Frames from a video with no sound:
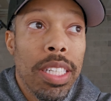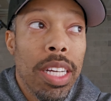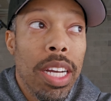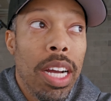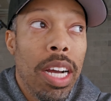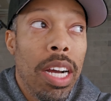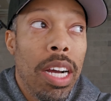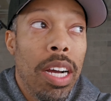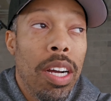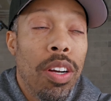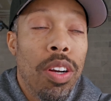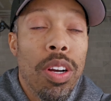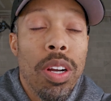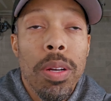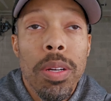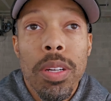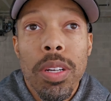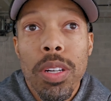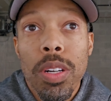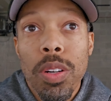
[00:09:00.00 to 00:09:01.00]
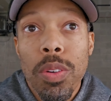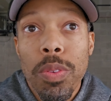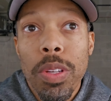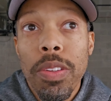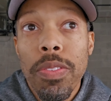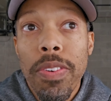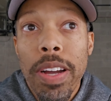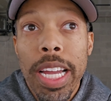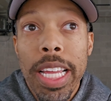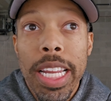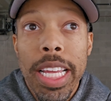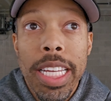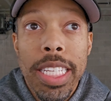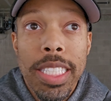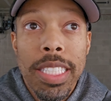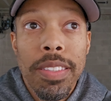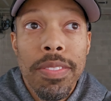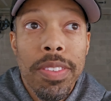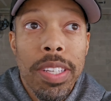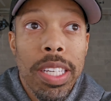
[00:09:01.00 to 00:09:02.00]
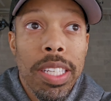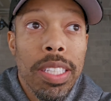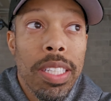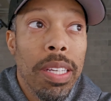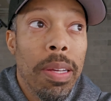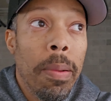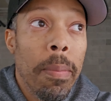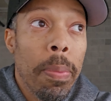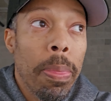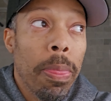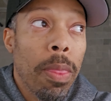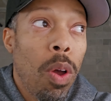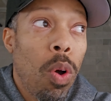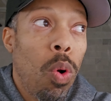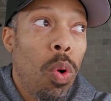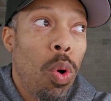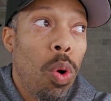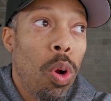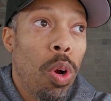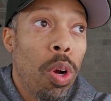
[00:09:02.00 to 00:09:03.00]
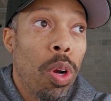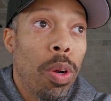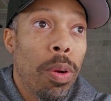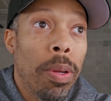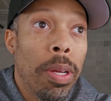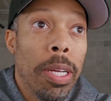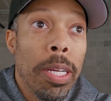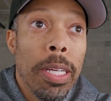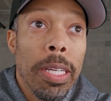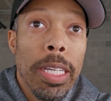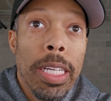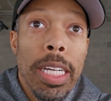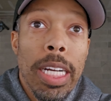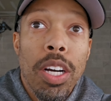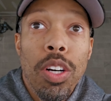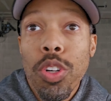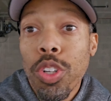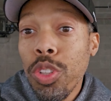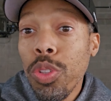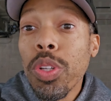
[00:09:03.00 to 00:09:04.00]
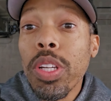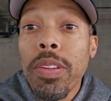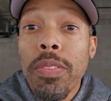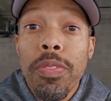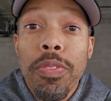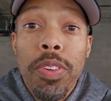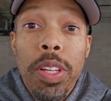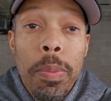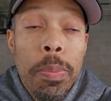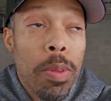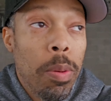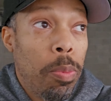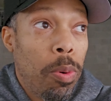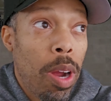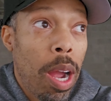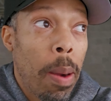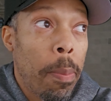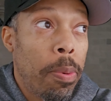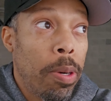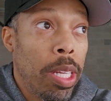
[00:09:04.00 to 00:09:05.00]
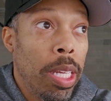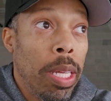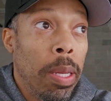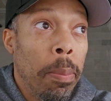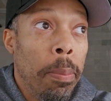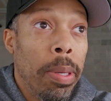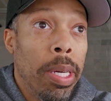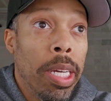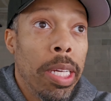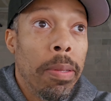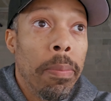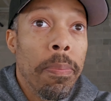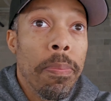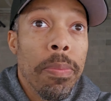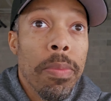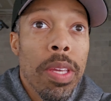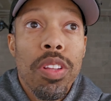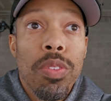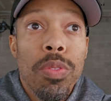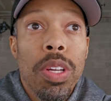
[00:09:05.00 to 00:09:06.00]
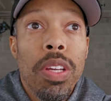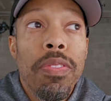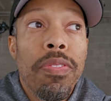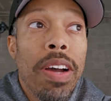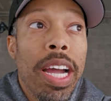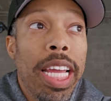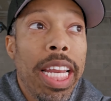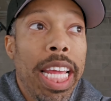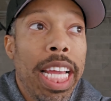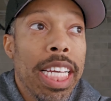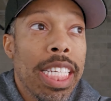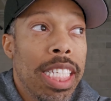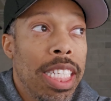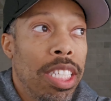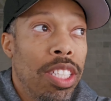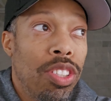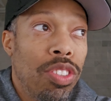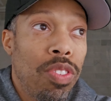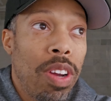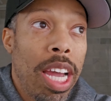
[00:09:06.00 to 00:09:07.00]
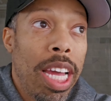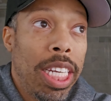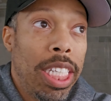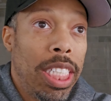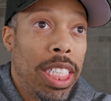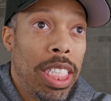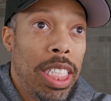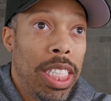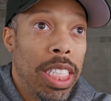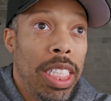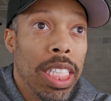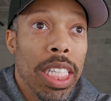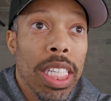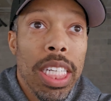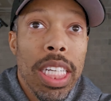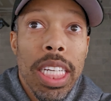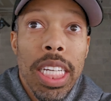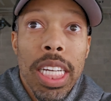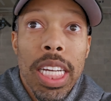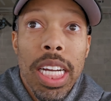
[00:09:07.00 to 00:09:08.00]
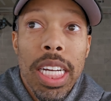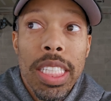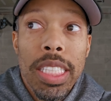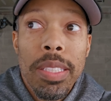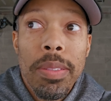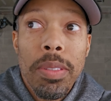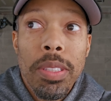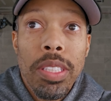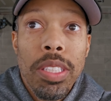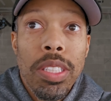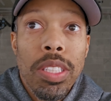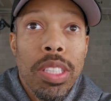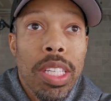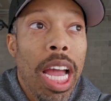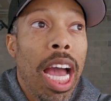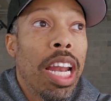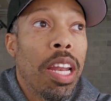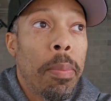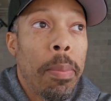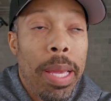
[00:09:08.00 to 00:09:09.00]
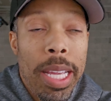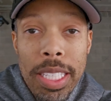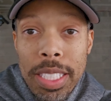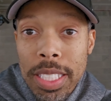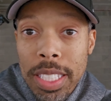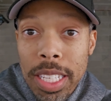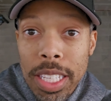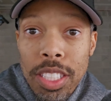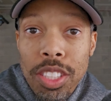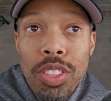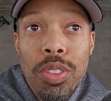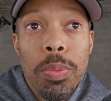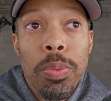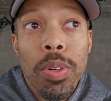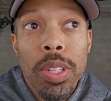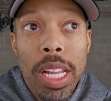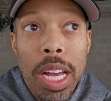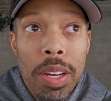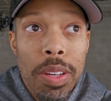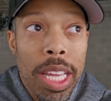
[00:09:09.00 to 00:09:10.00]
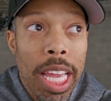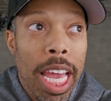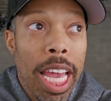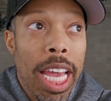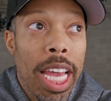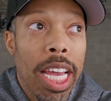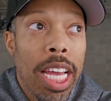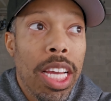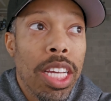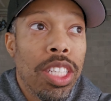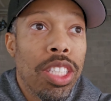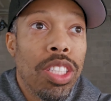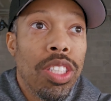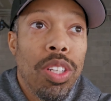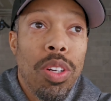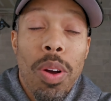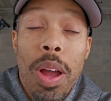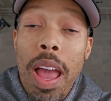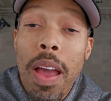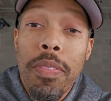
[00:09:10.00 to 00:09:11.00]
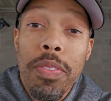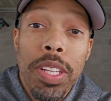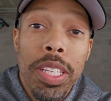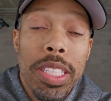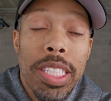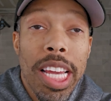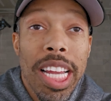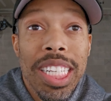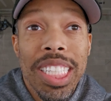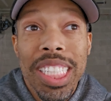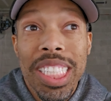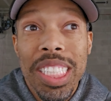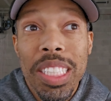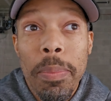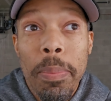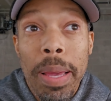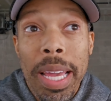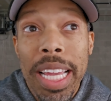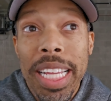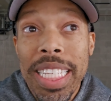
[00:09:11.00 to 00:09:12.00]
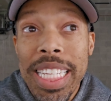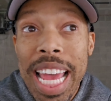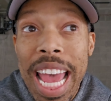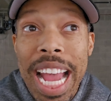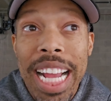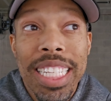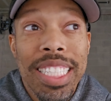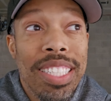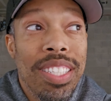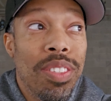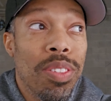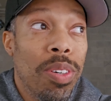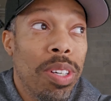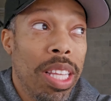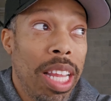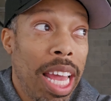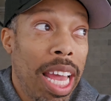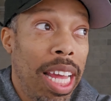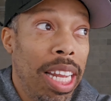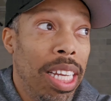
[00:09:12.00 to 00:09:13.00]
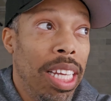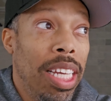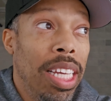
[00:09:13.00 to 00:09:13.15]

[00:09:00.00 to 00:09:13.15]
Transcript: or a refinance event, or you can flip the property. But the refinancing strategy kind of makes sense. You pull out cash, you don't have to technically pay taxes on that